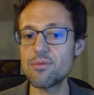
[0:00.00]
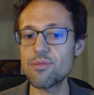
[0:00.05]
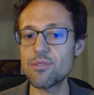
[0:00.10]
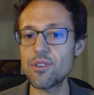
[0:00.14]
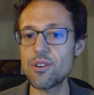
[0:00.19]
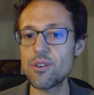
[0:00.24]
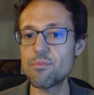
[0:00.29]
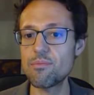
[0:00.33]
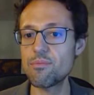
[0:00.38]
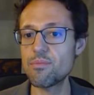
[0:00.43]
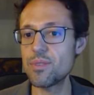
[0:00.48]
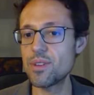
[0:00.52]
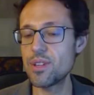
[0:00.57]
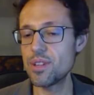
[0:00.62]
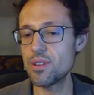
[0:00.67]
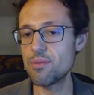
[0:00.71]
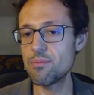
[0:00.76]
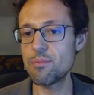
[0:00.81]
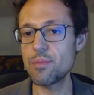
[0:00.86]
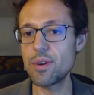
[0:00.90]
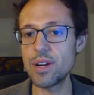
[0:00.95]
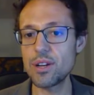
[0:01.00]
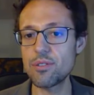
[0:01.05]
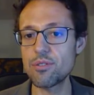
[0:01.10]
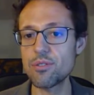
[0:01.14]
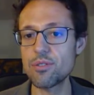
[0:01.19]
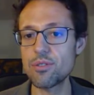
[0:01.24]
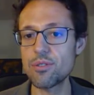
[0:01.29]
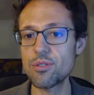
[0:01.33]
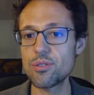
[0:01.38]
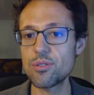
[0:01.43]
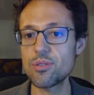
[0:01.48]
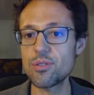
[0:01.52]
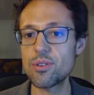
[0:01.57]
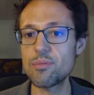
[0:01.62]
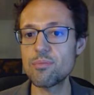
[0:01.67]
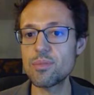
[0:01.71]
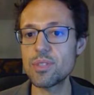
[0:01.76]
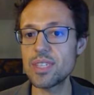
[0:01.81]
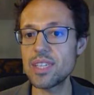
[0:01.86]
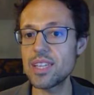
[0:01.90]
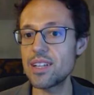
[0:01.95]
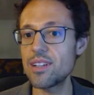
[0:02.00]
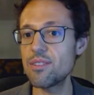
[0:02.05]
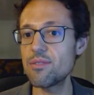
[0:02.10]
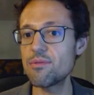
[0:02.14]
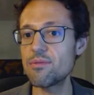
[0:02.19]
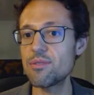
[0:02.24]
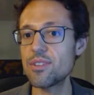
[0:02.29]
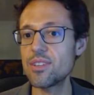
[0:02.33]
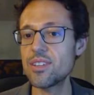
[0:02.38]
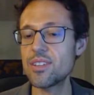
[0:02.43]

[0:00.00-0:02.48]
from Marco Russo himself.